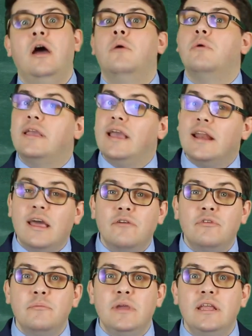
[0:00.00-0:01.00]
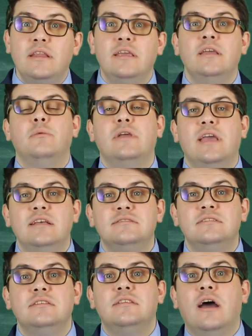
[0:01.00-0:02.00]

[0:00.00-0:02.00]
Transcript: We can have a meeting, we can sit